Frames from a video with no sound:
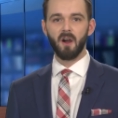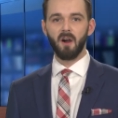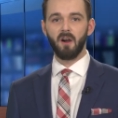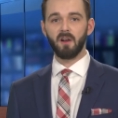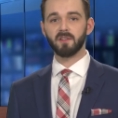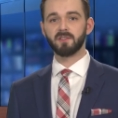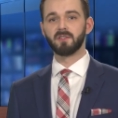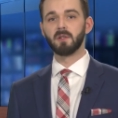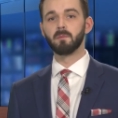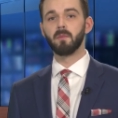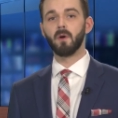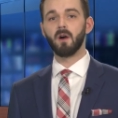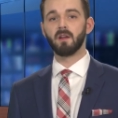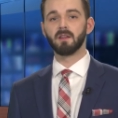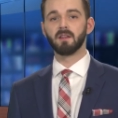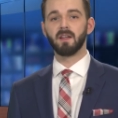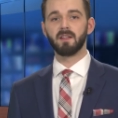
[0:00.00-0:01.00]
Austin
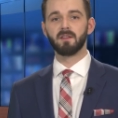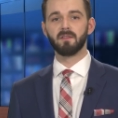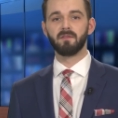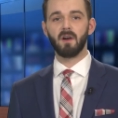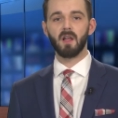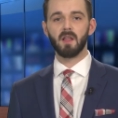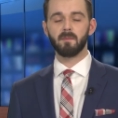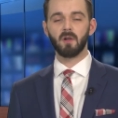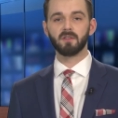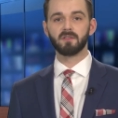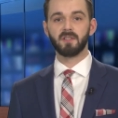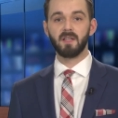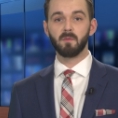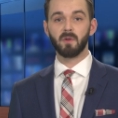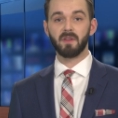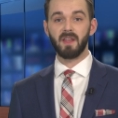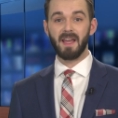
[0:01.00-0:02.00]
Bont led the volleyball
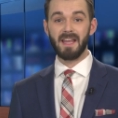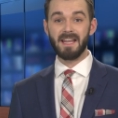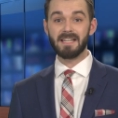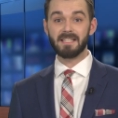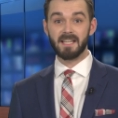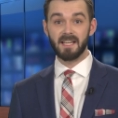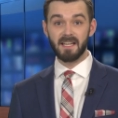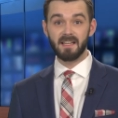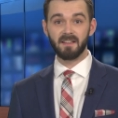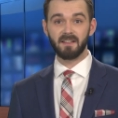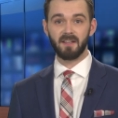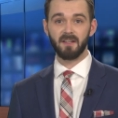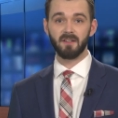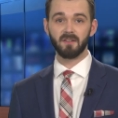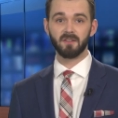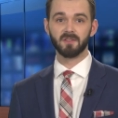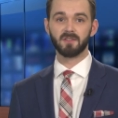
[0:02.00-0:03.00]
team with 18
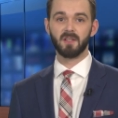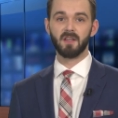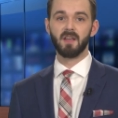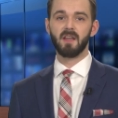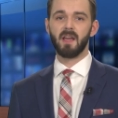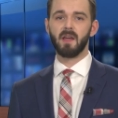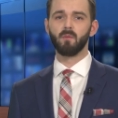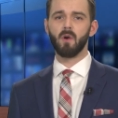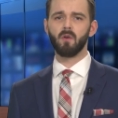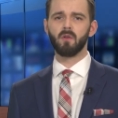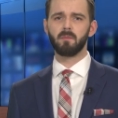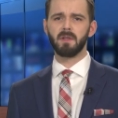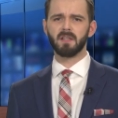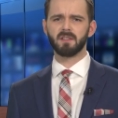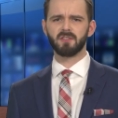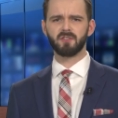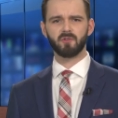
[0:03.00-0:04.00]
kills in what would
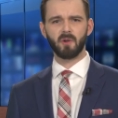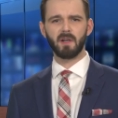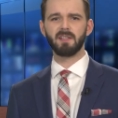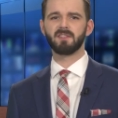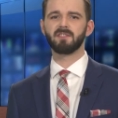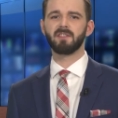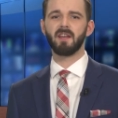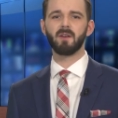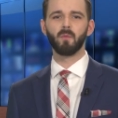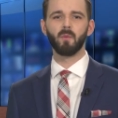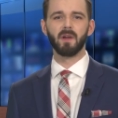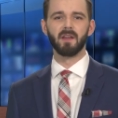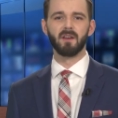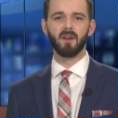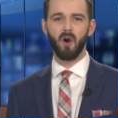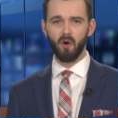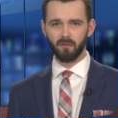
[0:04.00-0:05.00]
be a straight set
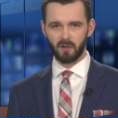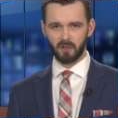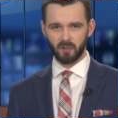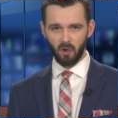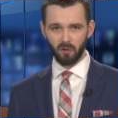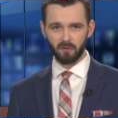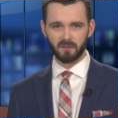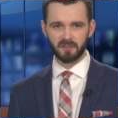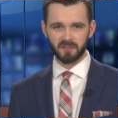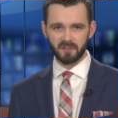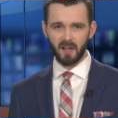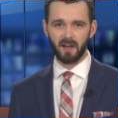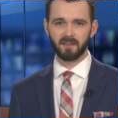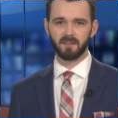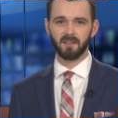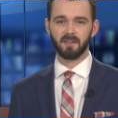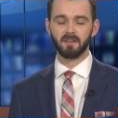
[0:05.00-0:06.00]
win over Culver
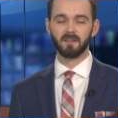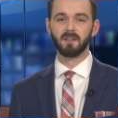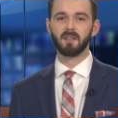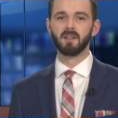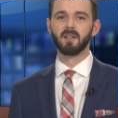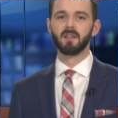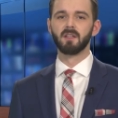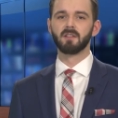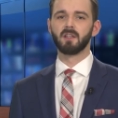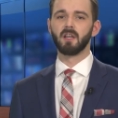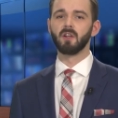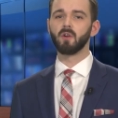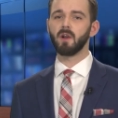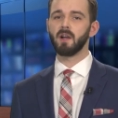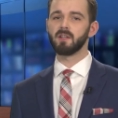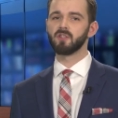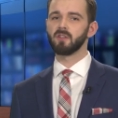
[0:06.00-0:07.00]
Stockton.
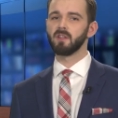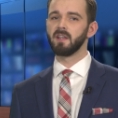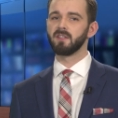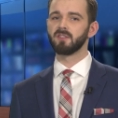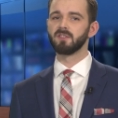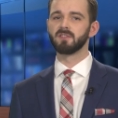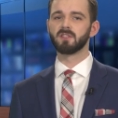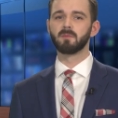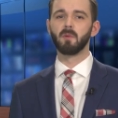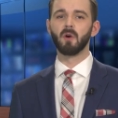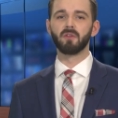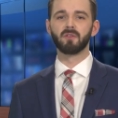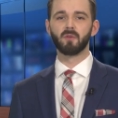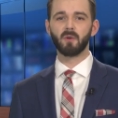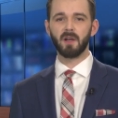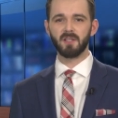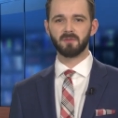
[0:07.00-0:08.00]
Congratulations to both
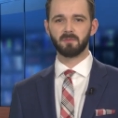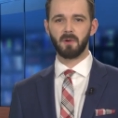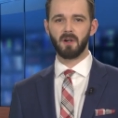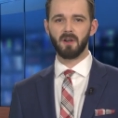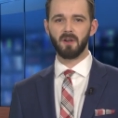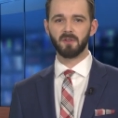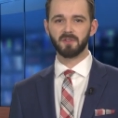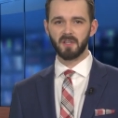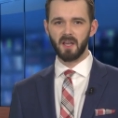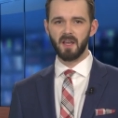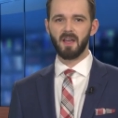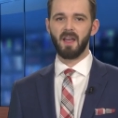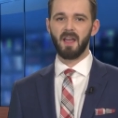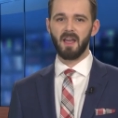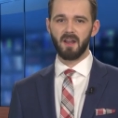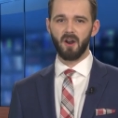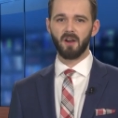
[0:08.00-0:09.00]
Grace Burrows
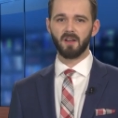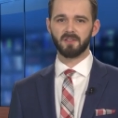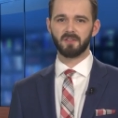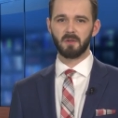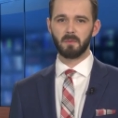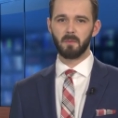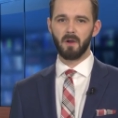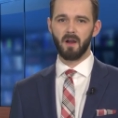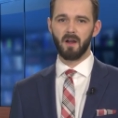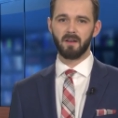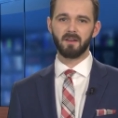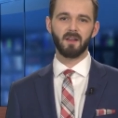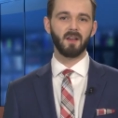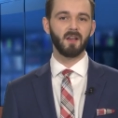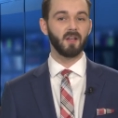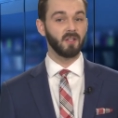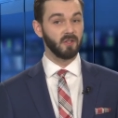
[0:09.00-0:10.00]
and Austin Bont.
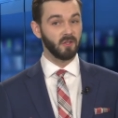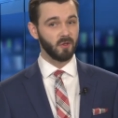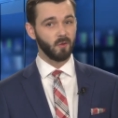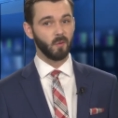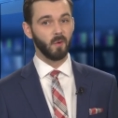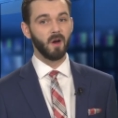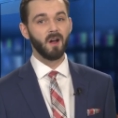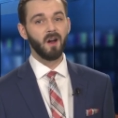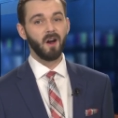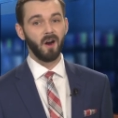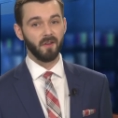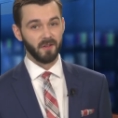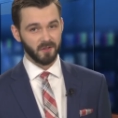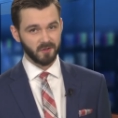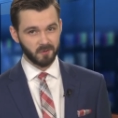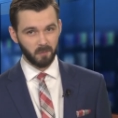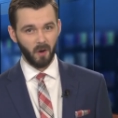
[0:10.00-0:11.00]
You are
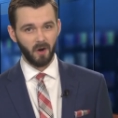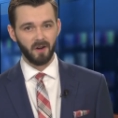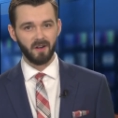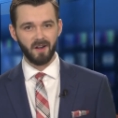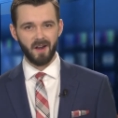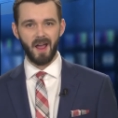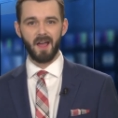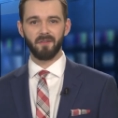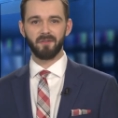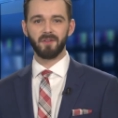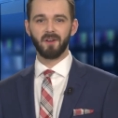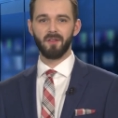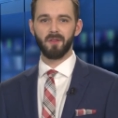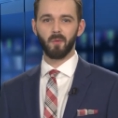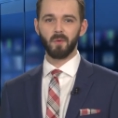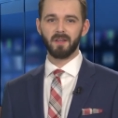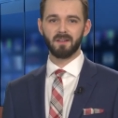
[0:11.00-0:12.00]
the Spartan Athlete
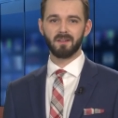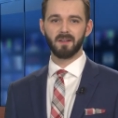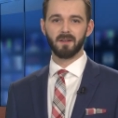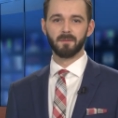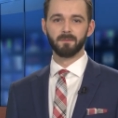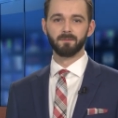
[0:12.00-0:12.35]
of the Week.